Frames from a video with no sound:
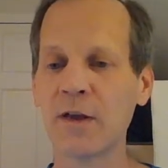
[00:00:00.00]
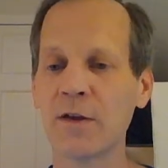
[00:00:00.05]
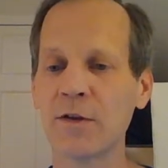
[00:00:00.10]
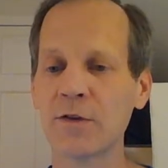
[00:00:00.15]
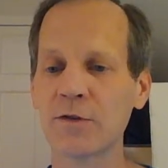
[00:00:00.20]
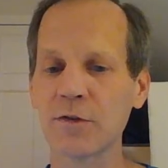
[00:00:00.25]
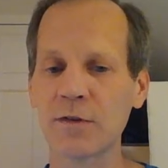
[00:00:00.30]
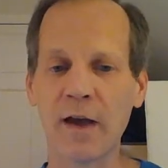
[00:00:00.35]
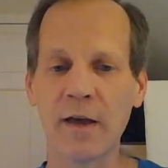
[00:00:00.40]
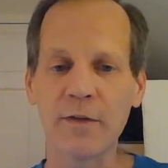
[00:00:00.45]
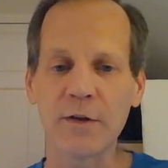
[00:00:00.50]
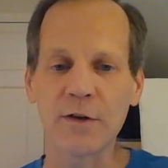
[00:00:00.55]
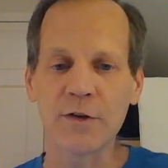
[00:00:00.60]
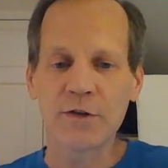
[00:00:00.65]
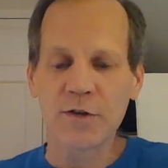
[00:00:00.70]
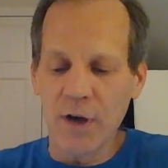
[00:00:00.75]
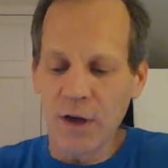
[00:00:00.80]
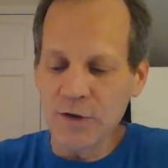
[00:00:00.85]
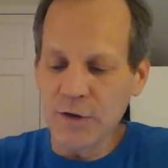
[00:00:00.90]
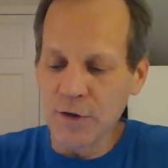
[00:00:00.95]
So now the
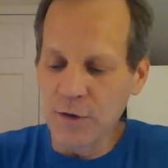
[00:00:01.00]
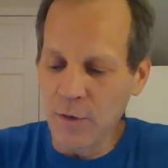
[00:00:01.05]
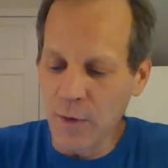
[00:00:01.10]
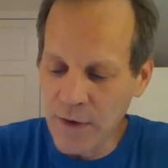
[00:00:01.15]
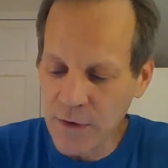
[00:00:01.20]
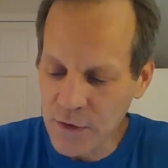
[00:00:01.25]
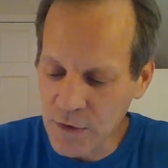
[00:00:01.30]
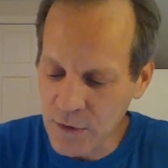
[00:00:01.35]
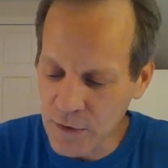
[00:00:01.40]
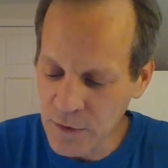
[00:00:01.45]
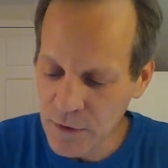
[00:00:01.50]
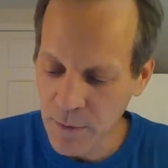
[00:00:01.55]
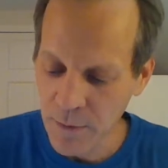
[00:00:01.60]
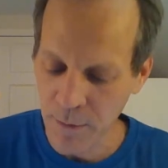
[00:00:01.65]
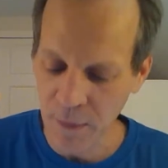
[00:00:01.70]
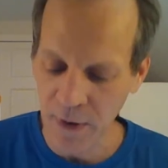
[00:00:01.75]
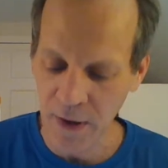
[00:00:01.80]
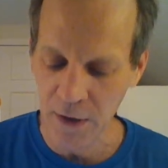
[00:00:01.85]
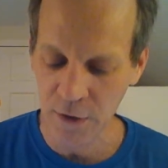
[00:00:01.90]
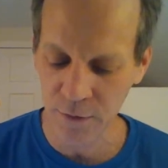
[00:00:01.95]
discussion questions.
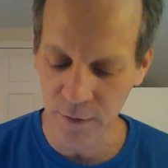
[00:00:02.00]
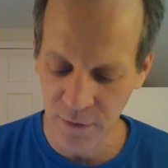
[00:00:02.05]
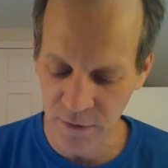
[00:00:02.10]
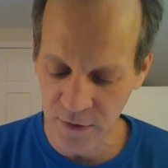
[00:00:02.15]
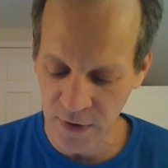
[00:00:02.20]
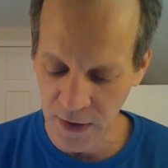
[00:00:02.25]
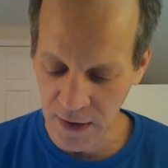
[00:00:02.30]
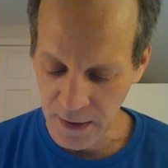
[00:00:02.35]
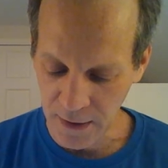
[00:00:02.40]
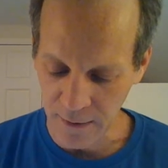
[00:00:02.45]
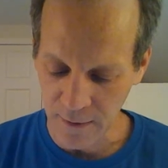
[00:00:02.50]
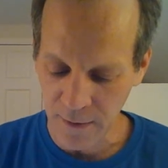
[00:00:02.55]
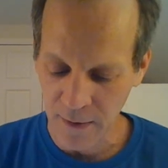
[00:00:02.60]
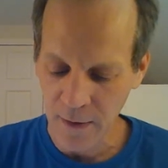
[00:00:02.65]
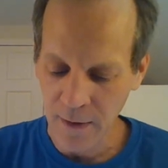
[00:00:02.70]
Page 15.